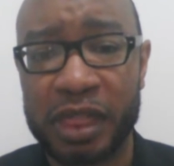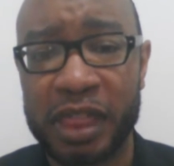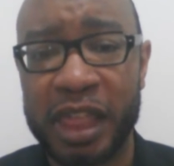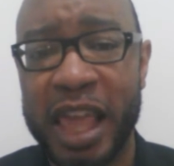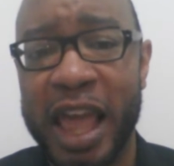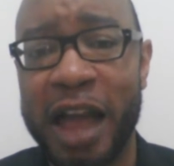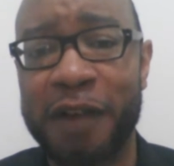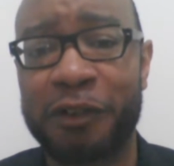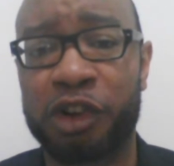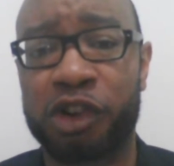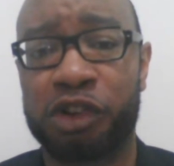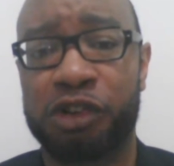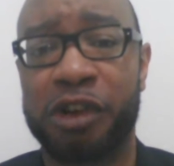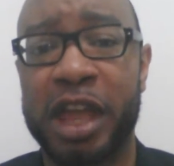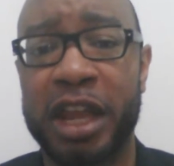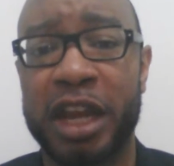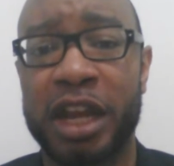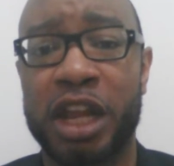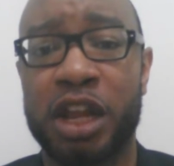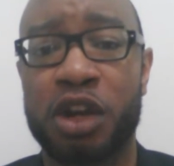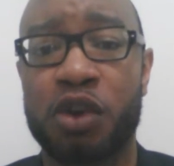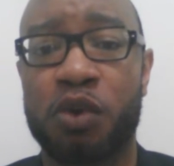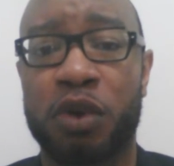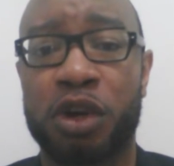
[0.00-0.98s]
have
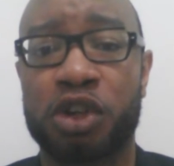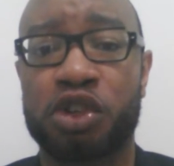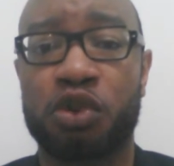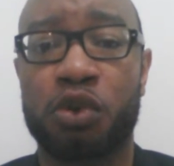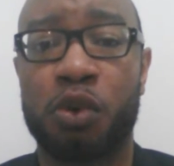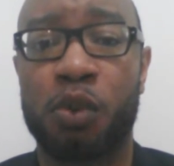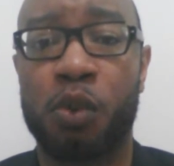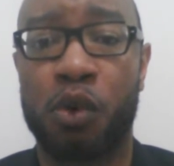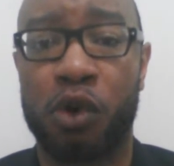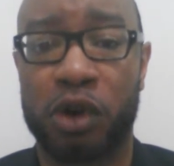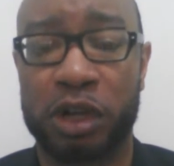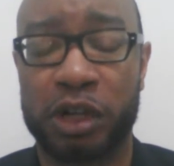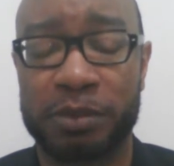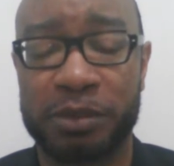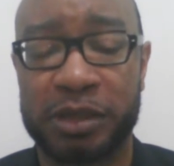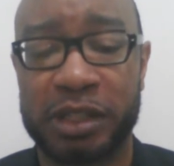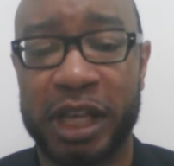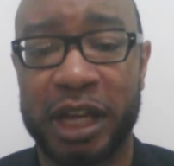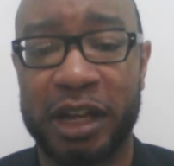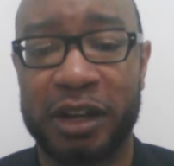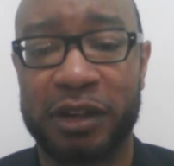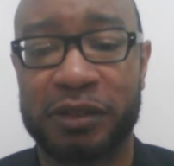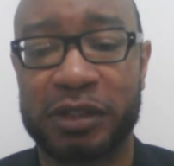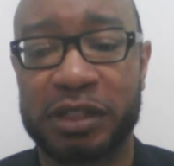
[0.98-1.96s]
created in order to award
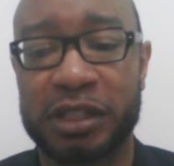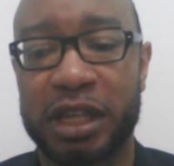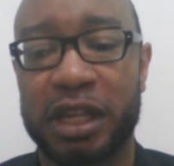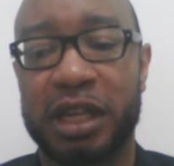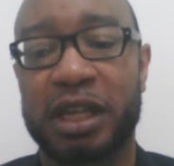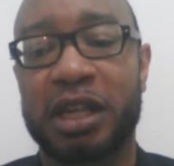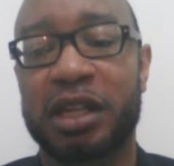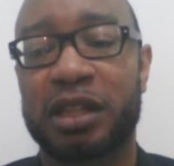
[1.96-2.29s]
themselves.